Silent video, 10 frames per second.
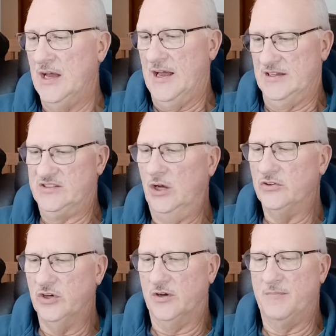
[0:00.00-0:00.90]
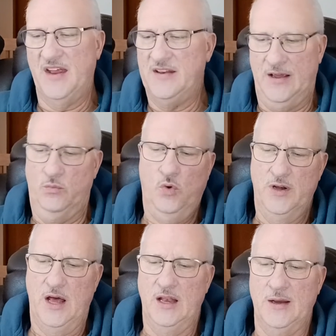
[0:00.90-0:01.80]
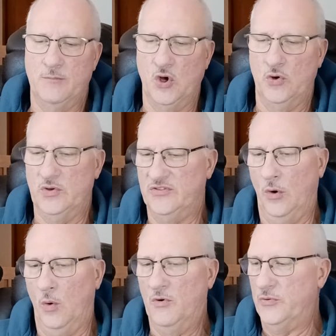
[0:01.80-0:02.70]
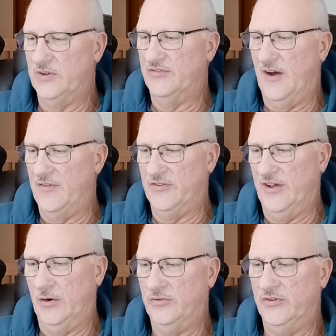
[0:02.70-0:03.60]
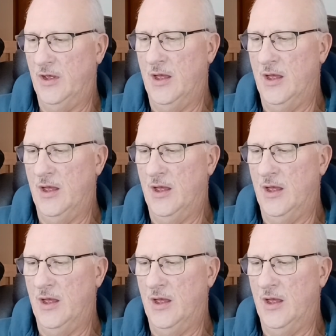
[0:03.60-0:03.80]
And Saul took him that day and would not let him go to his home or to his father's house.